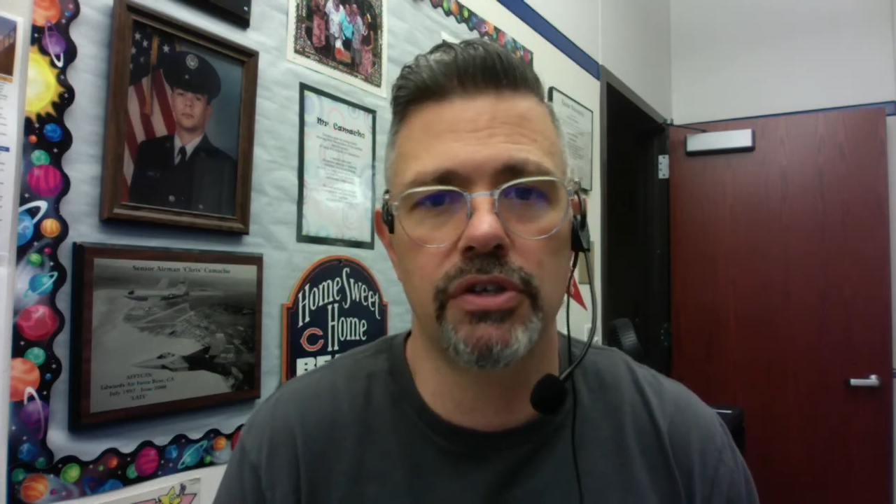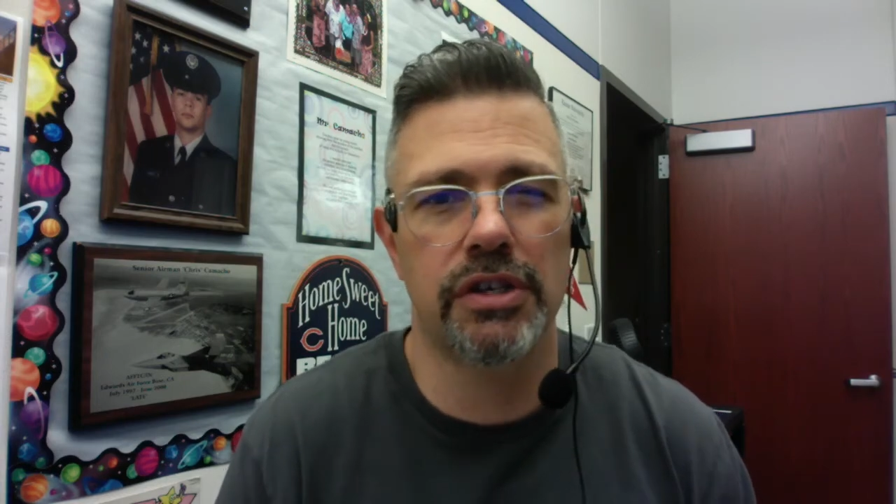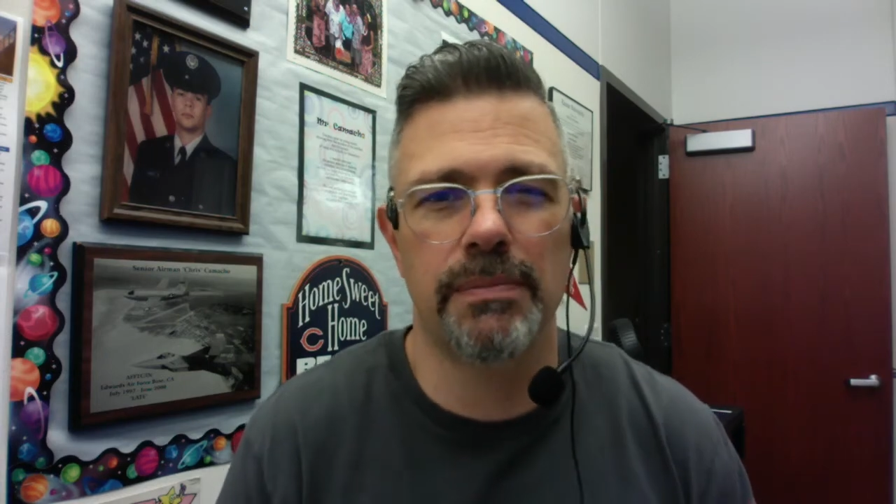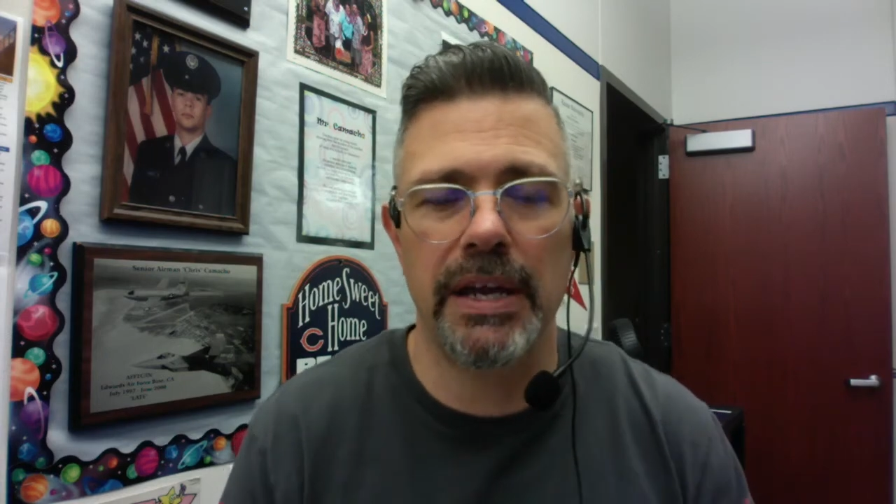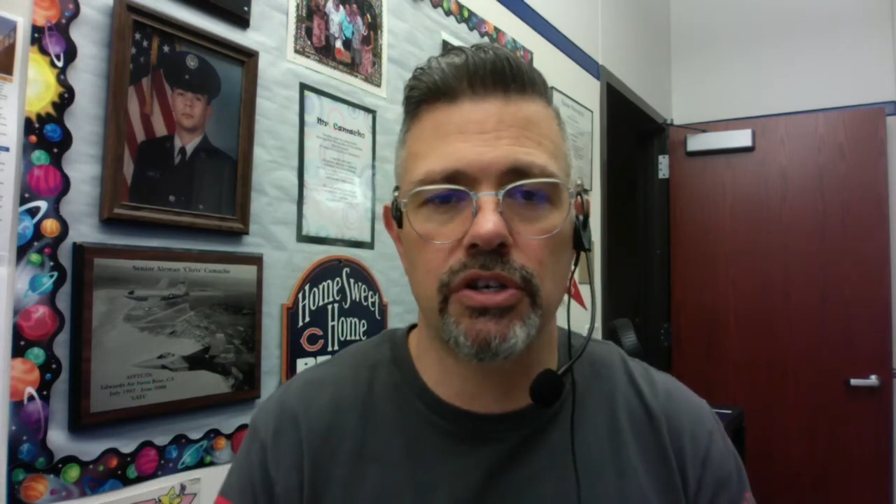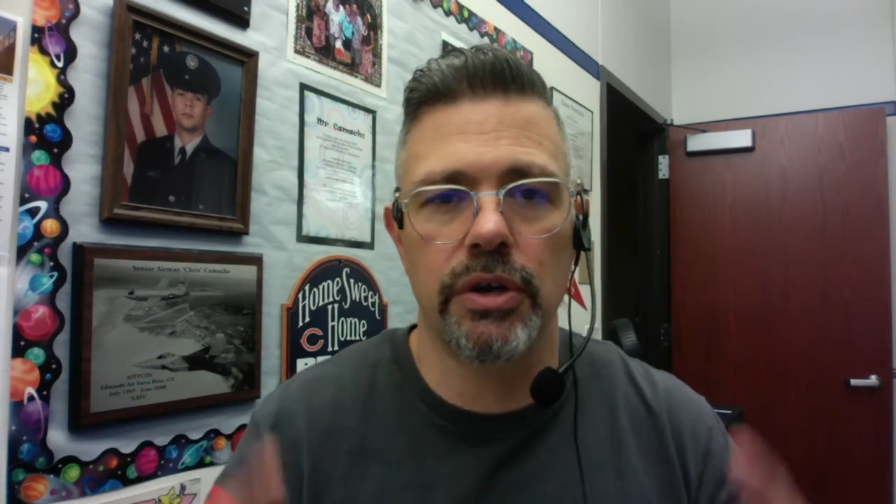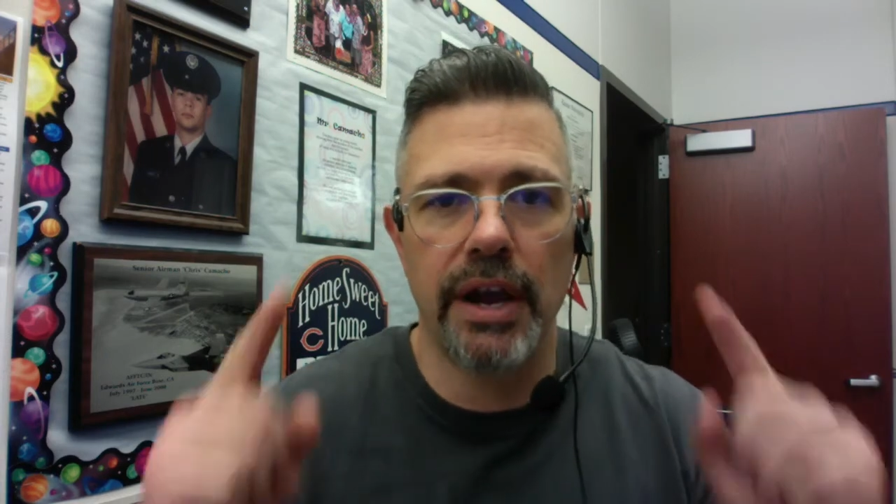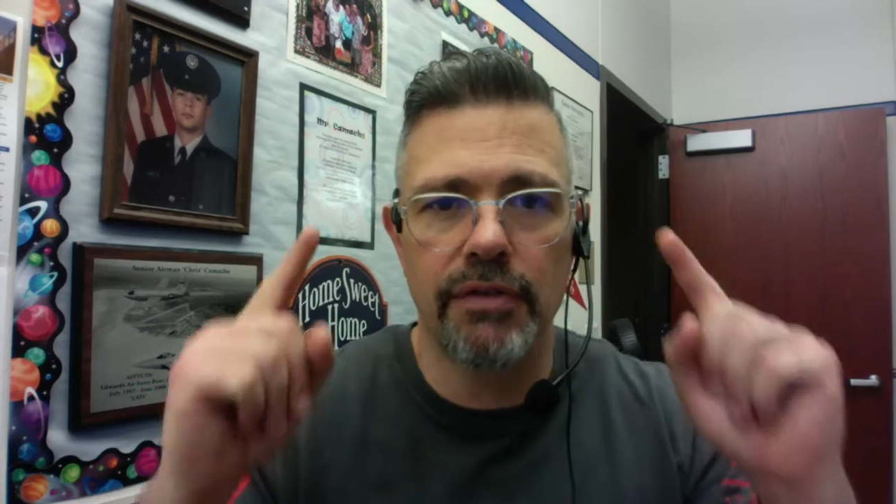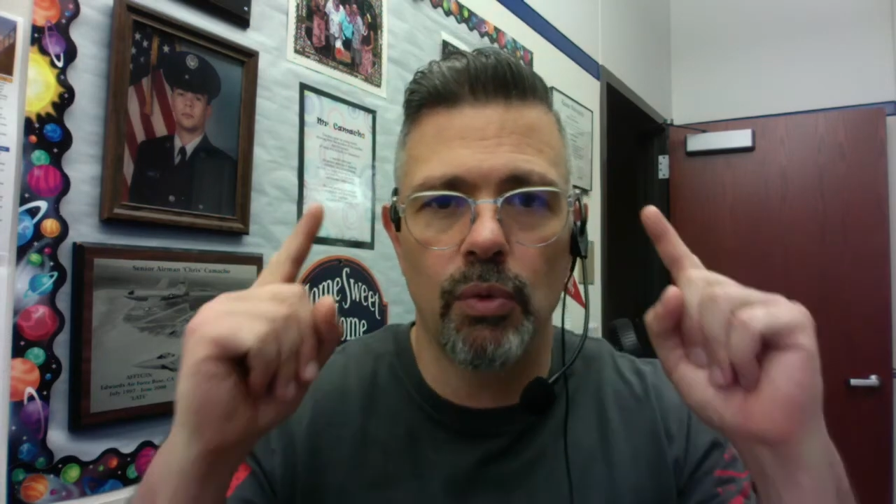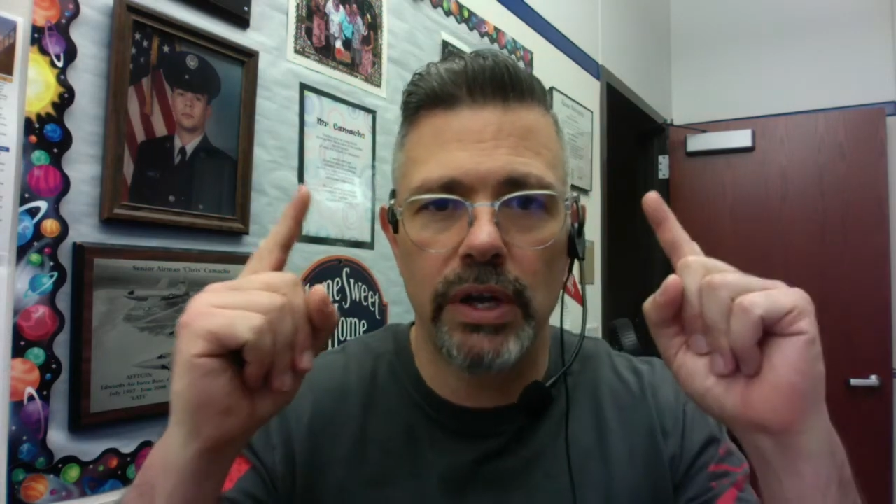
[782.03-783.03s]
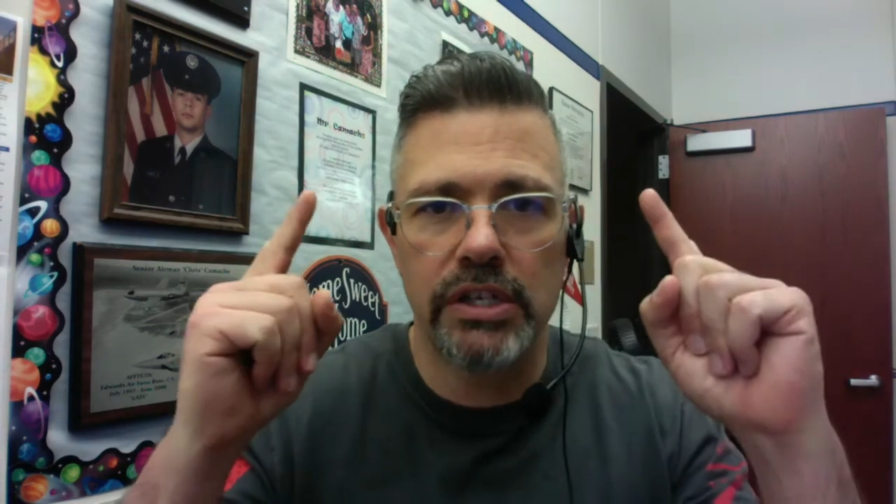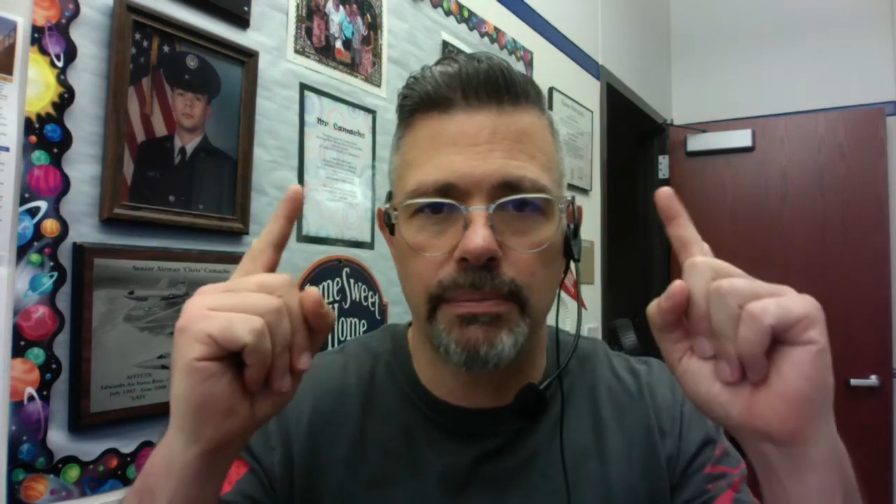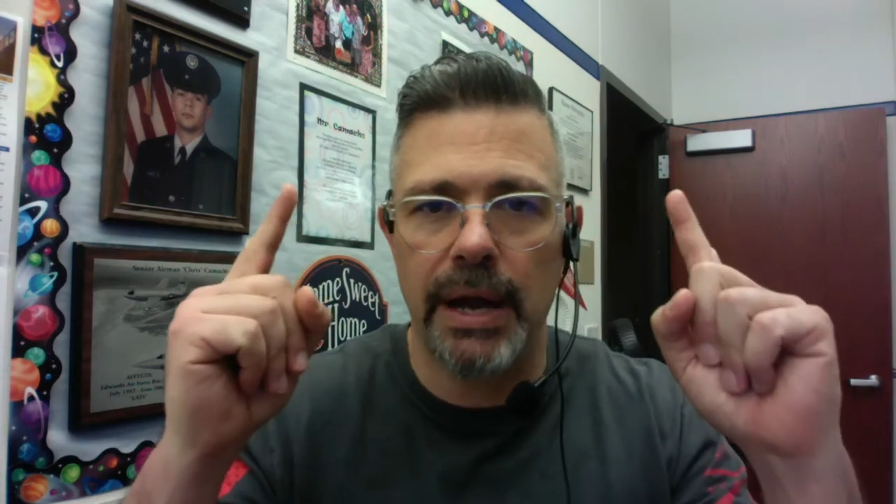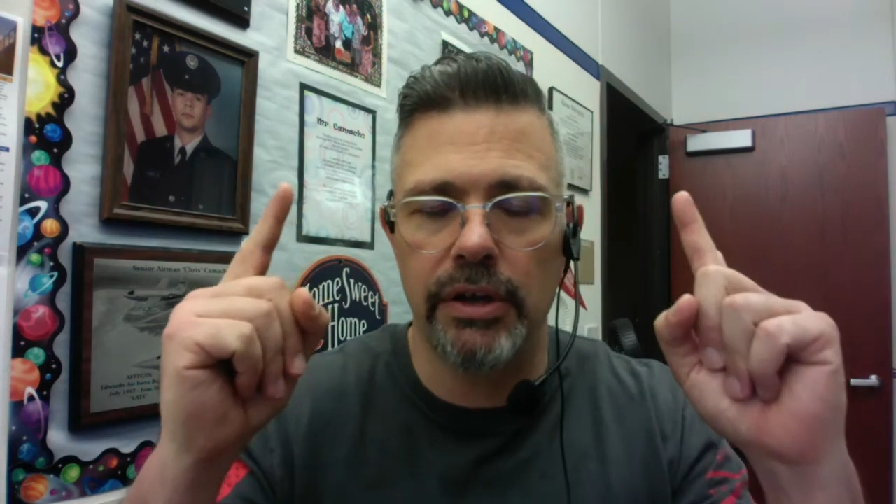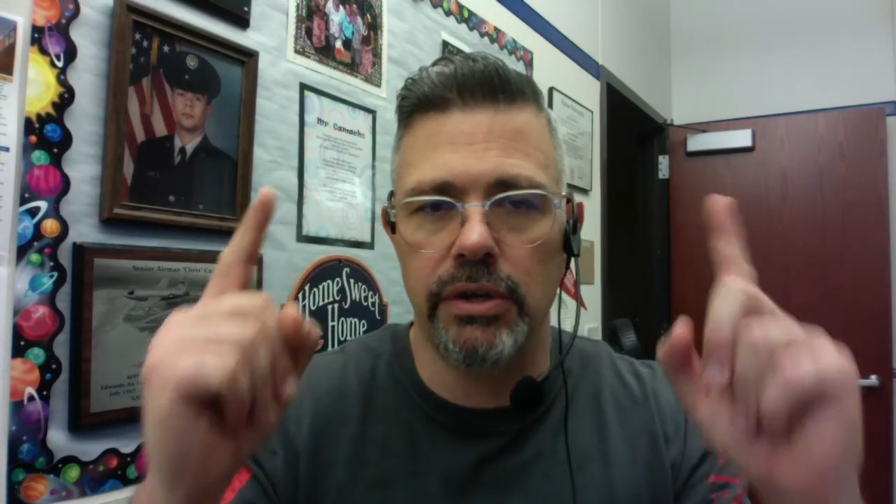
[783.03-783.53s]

Just make sure you have your wits about